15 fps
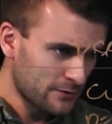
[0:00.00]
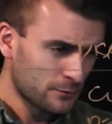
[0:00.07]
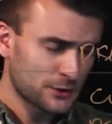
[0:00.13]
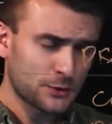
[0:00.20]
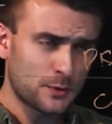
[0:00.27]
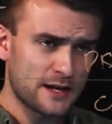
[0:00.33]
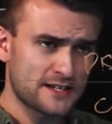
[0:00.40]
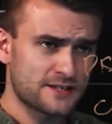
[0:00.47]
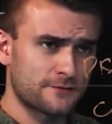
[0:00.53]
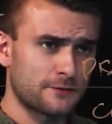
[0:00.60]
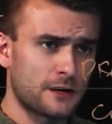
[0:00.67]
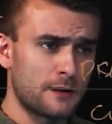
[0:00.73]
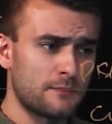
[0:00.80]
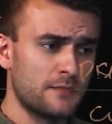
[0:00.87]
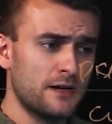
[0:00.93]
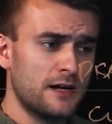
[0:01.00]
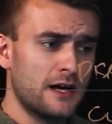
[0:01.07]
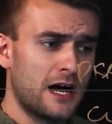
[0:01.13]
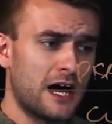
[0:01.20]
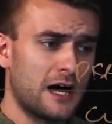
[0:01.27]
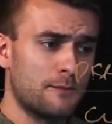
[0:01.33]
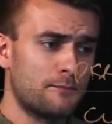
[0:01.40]
request from
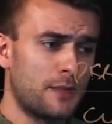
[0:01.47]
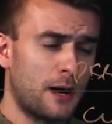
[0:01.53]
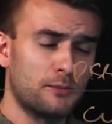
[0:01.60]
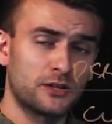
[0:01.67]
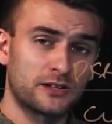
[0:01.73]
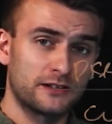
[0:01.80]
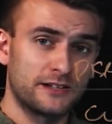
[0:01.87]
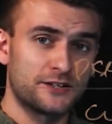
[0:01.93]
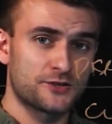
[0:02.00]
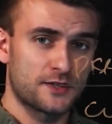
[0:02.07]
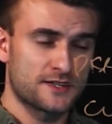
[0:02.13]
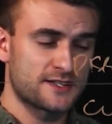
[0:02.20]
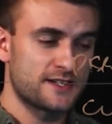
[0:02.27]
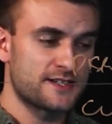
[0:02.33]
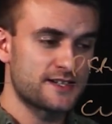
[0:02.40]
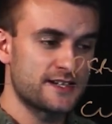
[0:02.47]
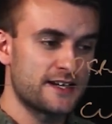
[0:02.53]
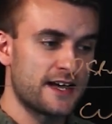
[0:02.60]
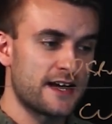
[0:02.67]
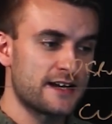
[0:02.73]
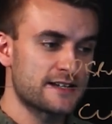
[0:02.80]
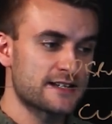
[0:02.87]
publicly trusted
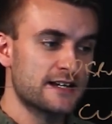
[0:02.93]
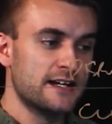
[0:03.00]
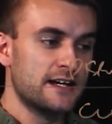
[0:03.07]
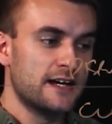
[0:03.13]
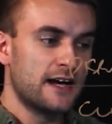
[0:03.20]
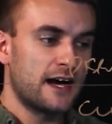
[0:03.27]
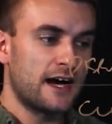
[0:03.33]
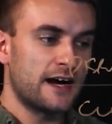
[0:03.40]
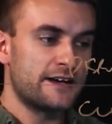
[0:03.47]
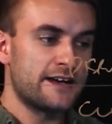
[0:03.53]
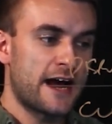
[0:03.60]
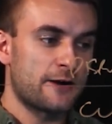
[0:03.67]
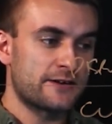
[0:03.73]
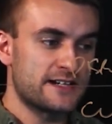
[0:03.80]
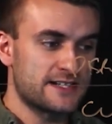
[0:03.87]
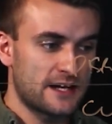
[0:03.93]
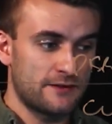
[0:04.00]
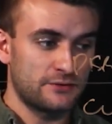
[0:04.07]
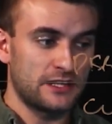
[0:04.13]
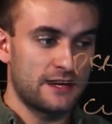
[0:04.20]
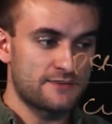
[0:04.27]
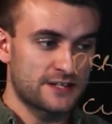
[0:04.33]
CAs now need to have
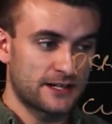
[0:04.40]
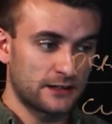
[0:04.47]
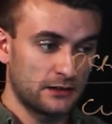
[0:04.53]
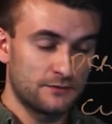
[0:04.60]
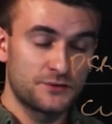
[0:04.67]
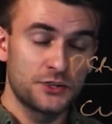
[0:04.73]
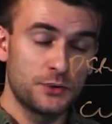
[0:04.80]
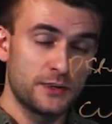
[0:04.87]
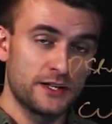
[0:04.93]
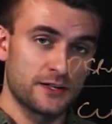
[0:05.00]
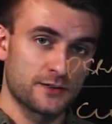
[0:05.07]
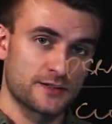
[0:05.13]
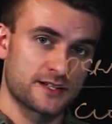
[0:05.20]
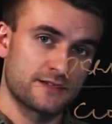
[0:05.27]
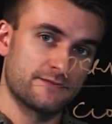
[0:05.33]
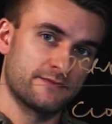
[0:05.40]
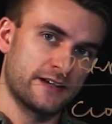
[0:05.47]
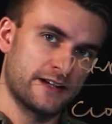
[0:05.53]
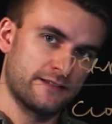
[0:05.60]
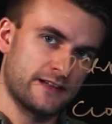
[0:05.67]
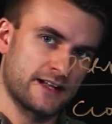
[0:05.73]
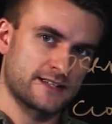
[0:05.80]
a life cycle of 2 years,
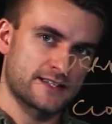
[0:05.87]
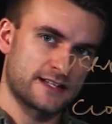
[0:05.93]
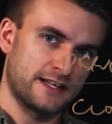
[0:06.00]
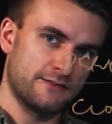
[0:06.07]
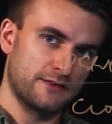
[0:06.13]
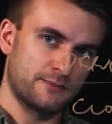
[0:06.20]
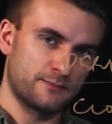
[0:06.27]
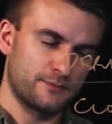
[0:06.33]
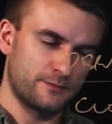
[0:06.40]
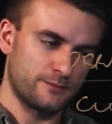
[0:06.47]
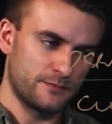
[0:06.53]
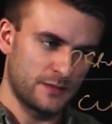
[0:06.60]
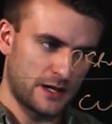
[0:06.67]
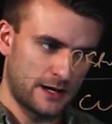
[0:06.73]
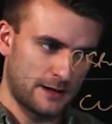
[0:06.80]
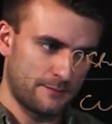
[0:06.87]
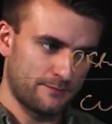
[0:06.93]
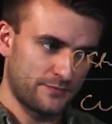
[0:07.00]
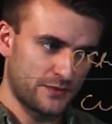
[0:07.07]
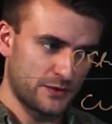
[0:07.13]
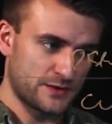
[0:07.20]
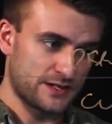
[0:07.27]
and that's even
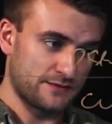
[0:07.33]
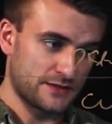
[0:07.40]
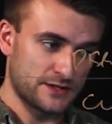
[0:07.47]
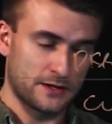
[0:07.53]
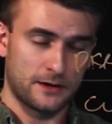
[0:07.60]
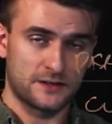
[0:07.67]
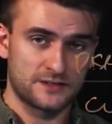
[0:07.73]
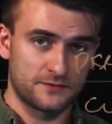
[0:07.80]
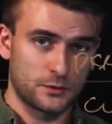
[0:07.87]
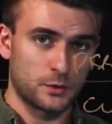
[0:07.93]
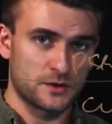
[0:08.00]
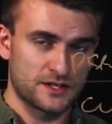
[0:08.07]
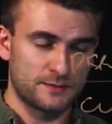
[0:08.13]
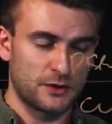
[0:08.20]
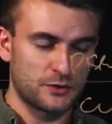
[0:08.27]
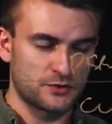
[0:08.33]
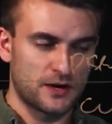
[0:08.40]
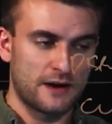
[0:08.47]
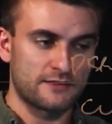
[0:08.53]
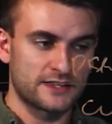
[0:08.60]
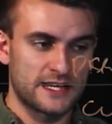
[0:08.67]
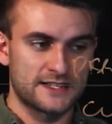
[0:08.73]
there's even talks, of course, about
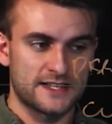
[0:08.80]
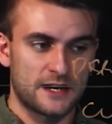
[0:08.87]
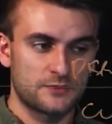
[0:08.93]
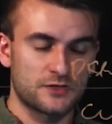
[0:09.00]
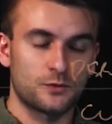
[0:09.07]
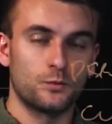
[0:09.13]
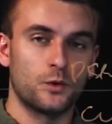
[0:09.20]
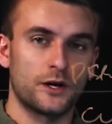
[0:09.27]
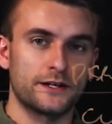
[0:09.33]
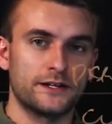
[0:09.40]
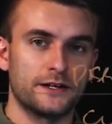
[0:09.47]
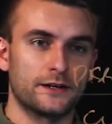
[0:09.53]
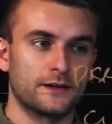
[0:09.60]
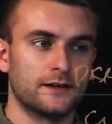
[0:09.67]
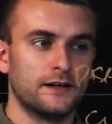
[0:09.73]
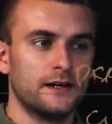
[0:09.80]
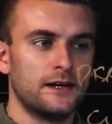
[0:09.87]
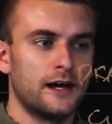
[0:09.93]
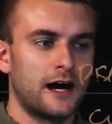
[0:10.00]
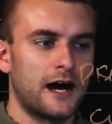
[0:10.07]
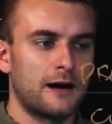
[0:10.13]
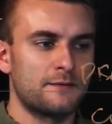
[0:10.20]
driving that down to 1 year,
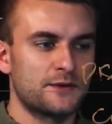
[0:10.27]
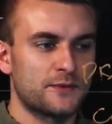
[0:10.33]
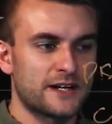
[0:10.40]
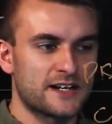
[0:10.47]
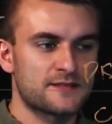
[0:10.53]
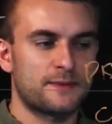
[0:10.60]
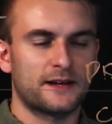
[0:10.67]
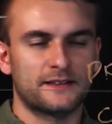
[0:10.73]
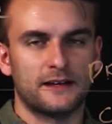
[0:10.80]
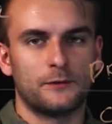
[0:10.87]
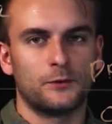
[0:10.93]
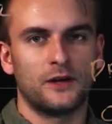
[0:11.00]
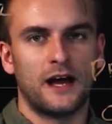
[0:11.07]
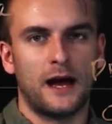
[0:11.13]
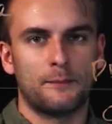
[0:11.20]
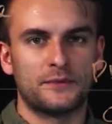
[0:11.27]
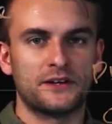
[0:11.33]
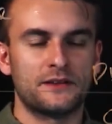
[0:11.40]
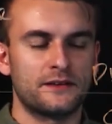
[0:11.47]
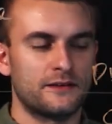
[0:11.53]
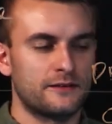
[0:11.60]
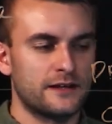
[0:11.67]
and we expect that will happen
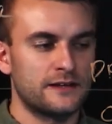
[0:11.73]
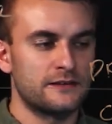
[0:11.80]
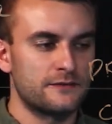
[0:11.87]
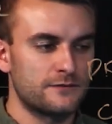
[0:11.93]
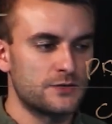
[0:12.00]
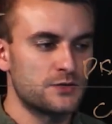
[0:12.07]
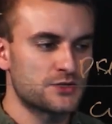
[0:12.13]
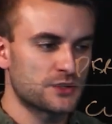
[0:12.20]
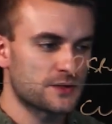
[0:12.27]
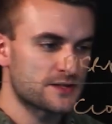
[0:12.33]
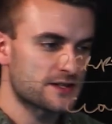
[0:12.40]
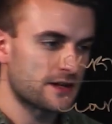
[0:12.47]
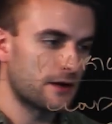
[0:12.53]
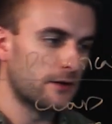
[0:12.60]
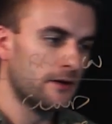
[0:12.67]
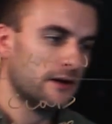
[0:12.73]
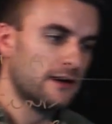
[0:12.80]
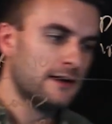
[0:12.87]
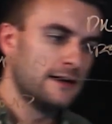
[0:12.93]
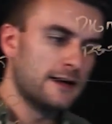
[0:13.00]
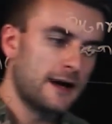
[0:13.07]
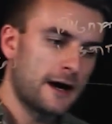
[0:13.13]
in the future. So
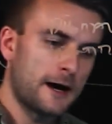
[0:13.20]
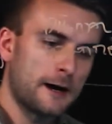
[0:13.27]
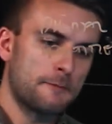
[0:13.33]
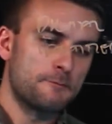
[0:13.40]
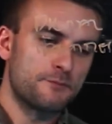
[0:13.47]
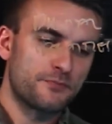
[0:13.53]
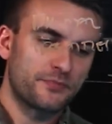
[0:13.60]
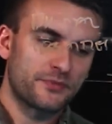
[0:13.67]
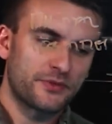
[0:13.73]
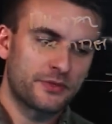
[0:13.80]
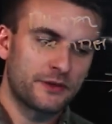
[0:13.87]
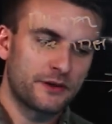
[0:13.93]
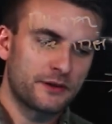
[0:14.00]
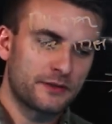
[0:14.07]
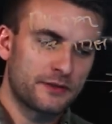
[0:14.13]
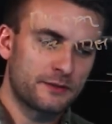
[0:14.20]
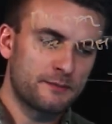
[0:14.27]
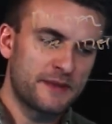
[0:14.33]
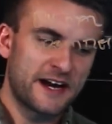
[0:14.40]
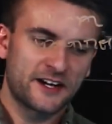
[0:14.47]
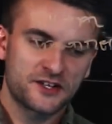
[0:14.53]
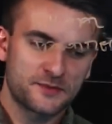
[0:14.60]
the
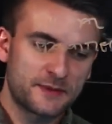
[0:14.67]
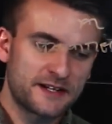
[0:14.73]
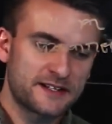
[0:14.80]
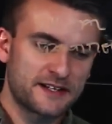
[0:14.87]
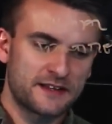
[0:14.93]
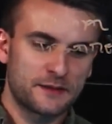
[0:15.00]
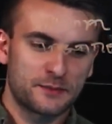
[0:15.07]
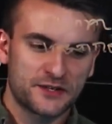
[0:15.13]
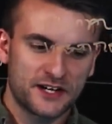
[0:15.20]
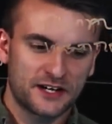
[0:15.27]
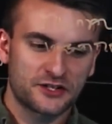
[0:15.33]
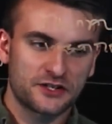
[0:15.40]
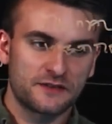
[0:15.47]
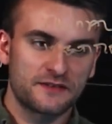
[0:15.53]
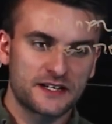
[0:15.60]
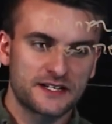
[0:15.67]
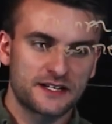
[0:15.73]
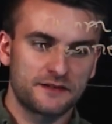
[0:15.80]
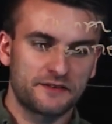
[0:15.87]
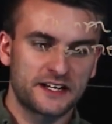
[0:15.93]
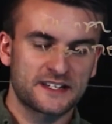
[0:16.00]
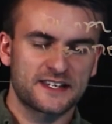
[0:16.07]
management and the protection of these
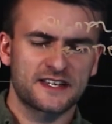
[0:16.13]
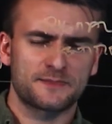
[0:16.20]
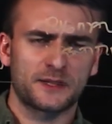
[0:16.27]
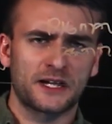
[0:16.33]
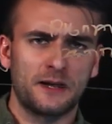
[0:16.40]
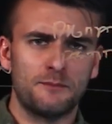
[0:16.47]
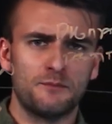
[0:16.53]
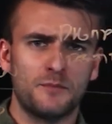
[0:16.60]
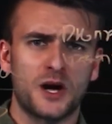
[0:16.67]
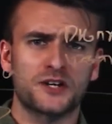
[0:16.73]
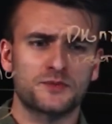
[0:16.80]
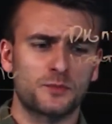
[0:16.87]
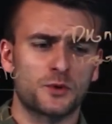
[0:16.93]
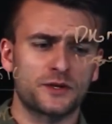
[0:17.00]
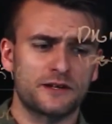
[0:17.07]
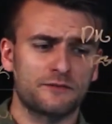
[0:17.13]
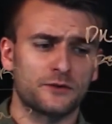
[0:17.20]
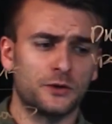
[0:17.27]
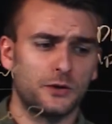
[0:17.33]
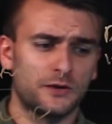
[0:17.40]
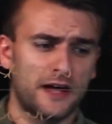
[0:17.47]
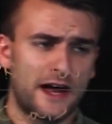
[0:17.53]
certificates has become much more
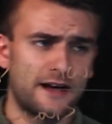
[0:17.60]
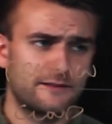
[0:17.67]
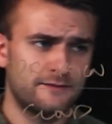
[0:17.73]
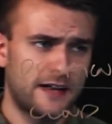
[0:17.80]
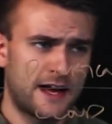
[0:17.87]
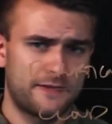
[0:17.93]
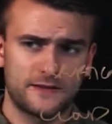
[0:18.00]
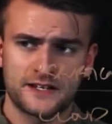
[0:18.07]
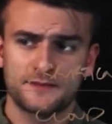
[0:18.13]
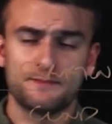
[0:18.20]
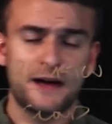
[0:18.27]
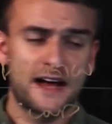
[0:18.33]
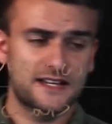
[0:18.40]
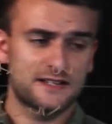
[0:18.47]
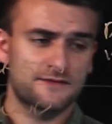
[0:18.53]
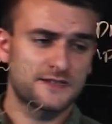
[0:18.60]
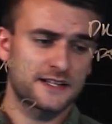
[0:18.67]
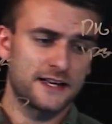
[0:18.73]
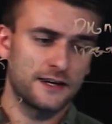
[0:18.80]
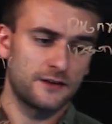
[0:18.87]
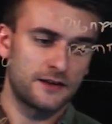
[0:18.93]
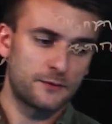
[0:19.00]
difficult at this massive
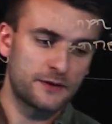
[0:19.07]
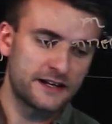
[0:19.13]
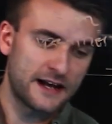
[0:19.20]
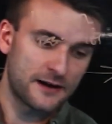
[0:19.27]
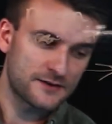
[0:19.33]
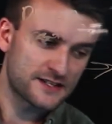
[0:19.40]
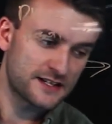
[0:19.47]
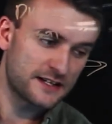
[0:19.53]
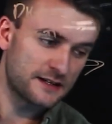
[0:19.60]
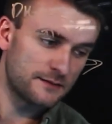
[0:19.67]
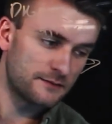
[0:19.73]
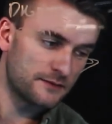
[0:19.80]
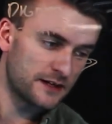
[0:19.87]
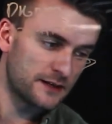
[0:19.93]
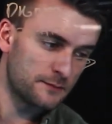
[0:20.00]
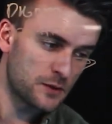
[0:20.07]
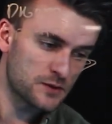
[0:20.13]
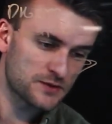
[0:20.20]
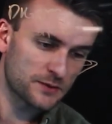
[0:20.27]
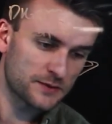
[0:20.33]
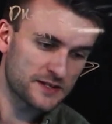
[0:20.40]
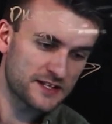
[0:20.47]
scale that we now see in
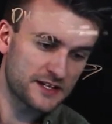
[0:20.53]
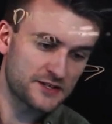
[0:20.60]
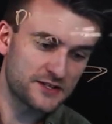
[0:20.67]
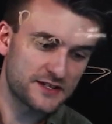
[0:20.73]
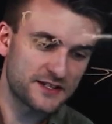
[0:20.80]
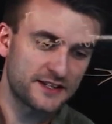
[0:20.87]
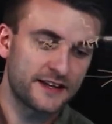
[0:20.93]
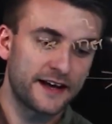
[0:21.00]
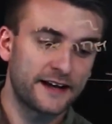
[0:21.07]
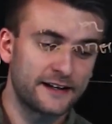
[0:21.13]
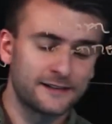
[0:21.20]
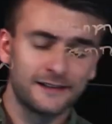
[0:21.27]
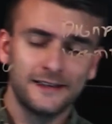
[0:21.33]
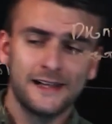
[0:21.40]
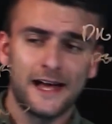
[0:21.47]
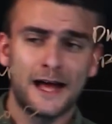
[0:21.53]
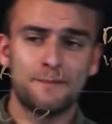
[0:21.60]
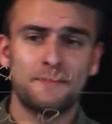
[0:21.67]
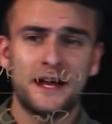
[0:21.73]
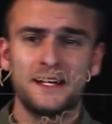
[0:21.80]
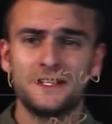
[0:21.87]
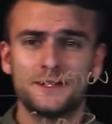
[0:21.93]
most organizations today.
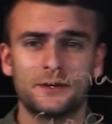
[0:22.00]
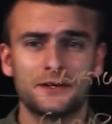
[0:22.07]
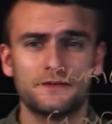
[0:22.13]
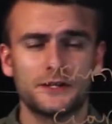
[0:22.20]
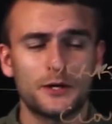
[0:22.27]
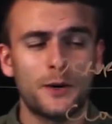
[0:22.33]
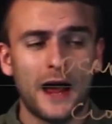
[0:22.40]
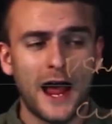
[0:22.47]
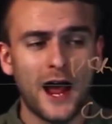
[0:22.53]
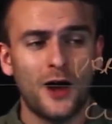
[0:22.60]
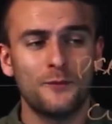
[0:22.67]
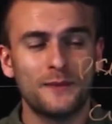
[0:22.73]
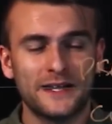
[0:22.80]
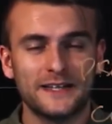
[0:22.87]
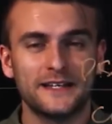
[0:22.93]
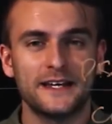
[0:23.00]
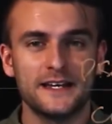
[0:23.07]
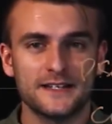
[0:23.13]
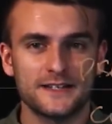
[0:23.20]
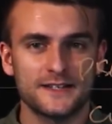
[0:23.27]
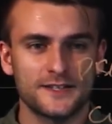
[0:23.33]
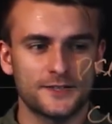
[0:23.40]
And many don't even know how many
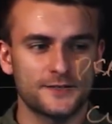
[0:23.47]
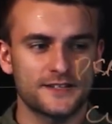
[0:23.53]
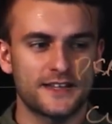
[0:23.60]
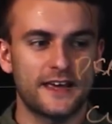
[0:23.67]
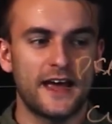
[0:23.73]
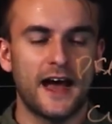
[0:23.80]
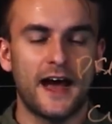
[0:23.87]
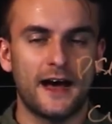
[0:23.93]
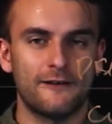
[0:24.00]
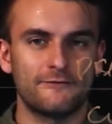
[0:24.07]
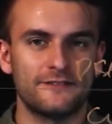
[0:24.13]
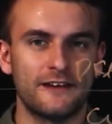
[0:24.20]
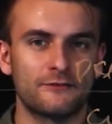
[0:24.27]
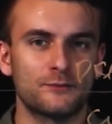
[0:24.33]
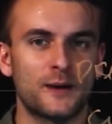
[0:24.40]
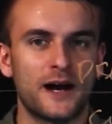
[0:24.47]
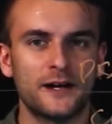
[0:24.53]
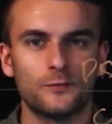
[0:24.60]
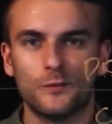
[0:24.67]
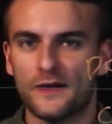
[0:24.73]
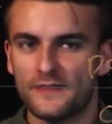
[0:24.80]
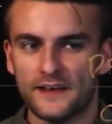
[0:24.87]
keys and certs they have, never
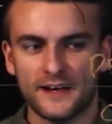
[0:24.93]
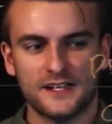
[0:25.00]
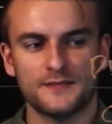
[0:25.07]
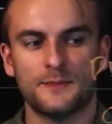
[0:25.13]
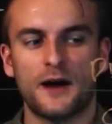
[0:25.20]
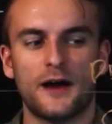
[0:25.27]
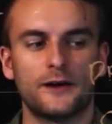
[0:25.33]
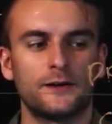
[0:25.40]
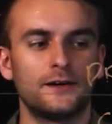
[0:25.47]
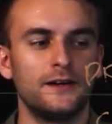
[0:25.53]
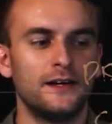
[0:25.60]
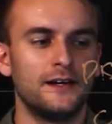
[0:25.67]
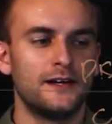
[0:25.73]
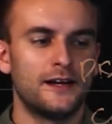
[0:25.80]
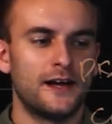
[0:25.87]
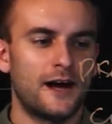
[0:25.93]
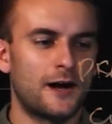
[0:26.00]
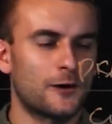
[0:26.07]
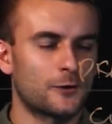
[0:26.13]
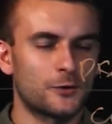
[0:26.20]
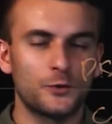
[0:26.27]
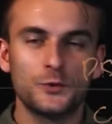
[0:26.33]
mind when they expire
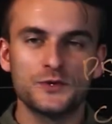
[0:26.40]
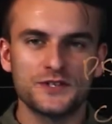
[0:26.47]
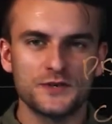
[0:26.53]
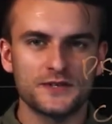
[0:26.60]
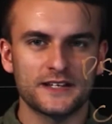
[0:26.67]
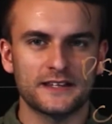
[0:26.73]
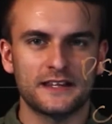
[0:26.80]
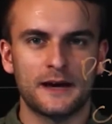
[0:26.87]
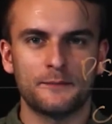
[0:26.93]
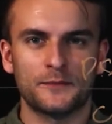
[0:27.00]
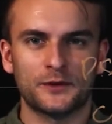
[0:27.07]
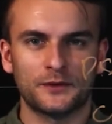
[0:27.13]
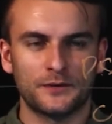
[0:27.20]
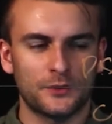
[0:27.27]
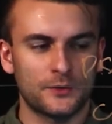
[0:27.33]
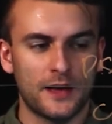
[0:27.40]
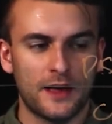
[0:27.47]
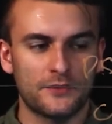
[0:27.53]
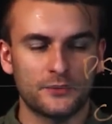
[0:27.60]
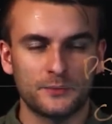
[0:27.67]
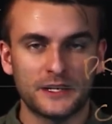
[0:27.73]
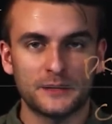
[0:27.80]
or who's using them or how
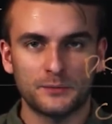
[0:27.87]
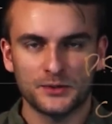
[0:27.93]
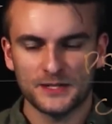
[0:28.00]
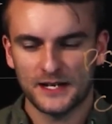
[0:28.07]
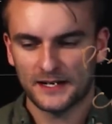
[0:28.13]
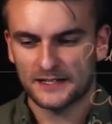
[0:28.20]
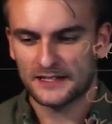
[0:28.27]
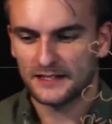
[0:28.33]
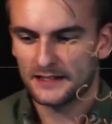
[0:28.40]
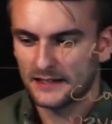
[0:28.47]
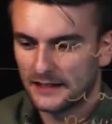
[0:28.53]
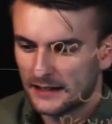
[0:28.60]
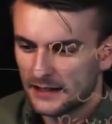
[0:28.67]
they're being protected.